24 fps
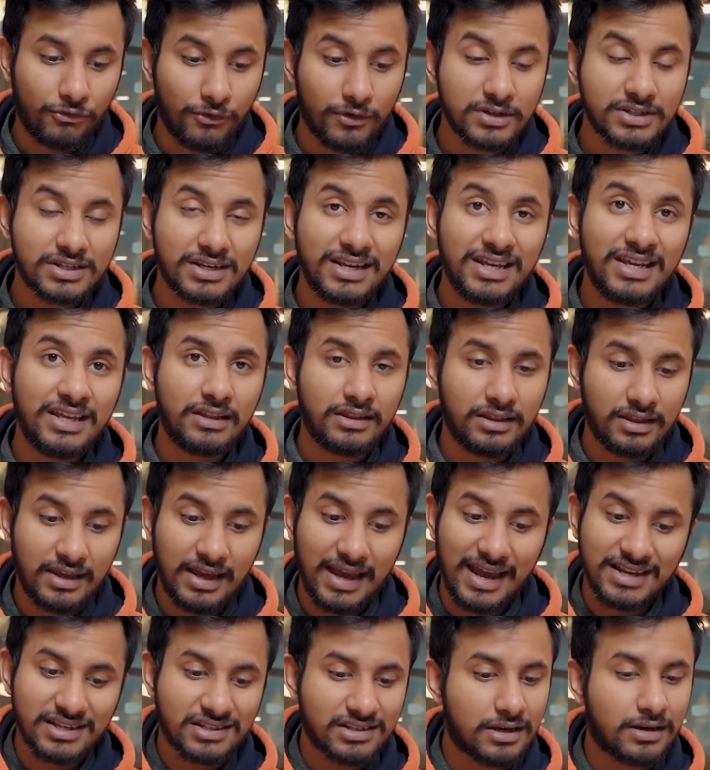Firstly, the
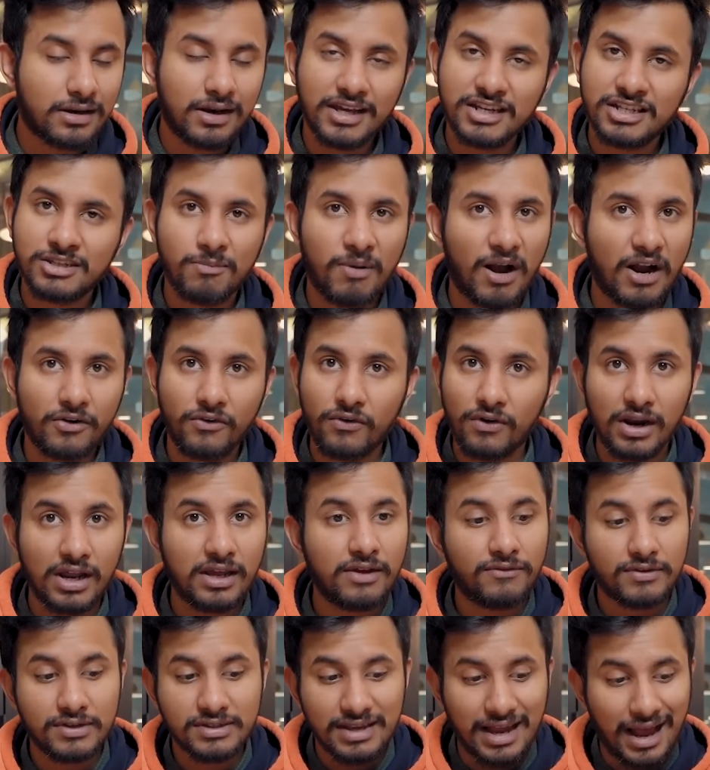S10 Lite's battery
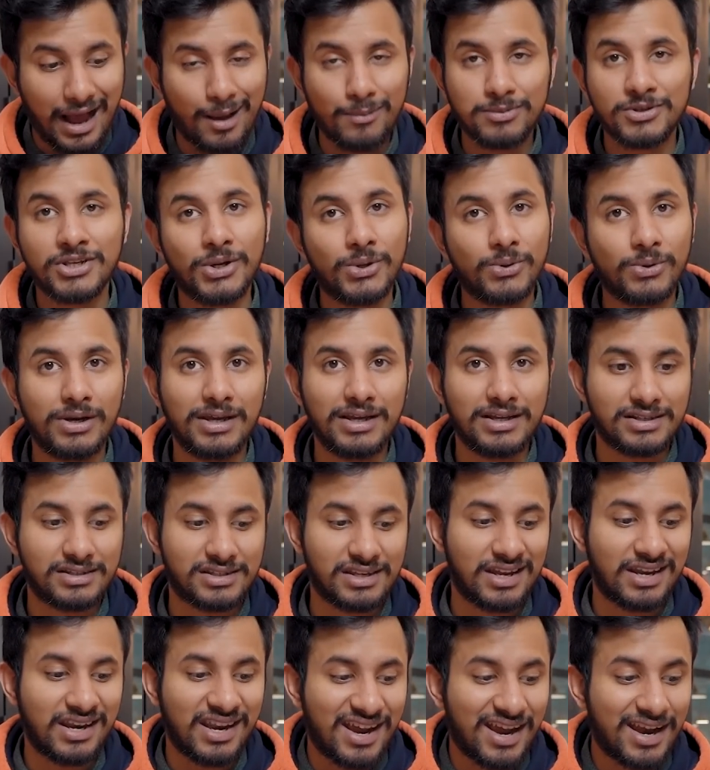life is absolutely
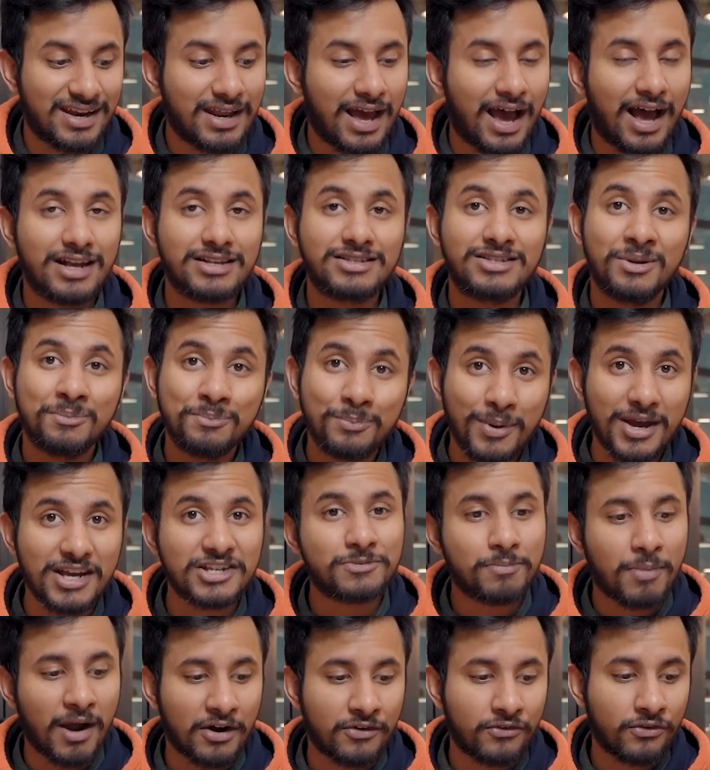insane. It has the
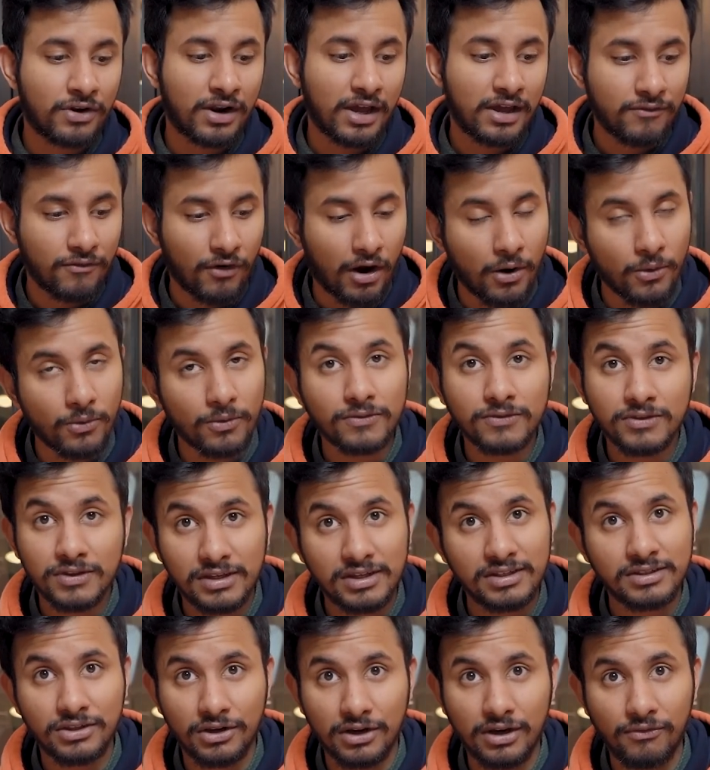best battery life out of
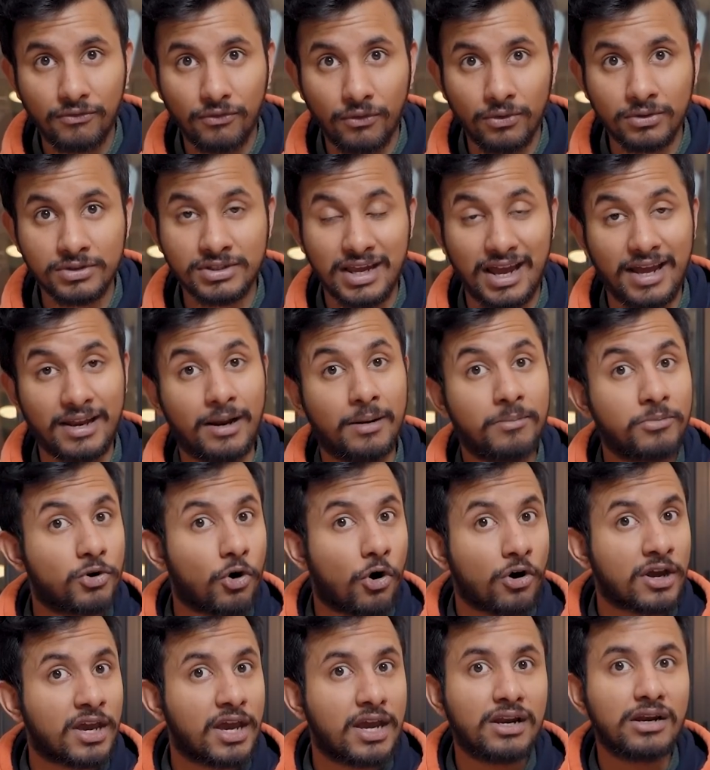these three phones, and I'm
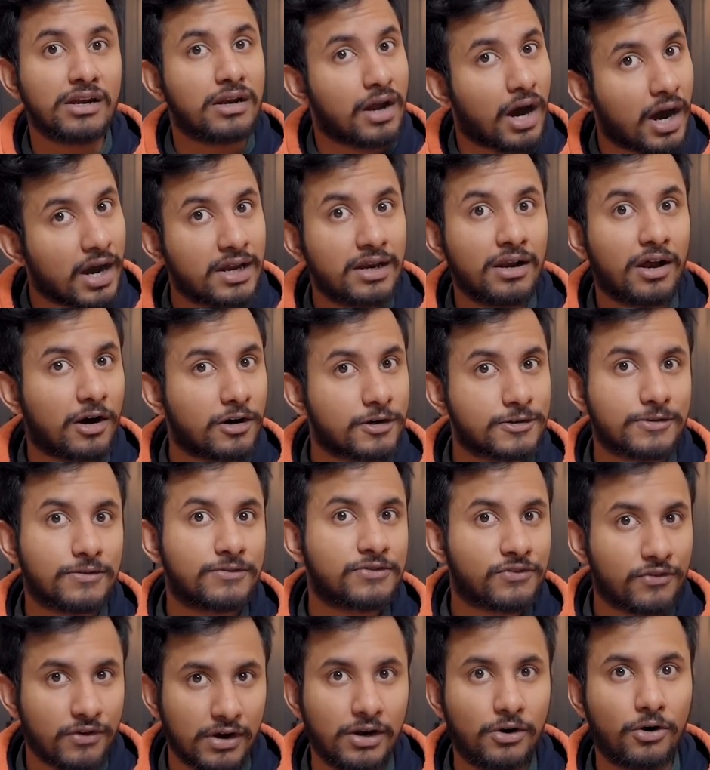talking 9 hours of
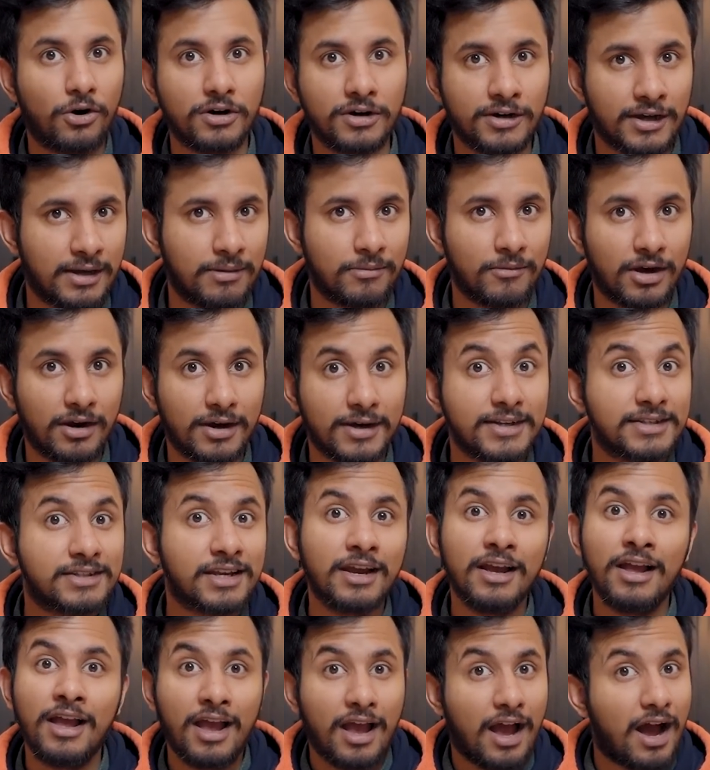screen on time, guys.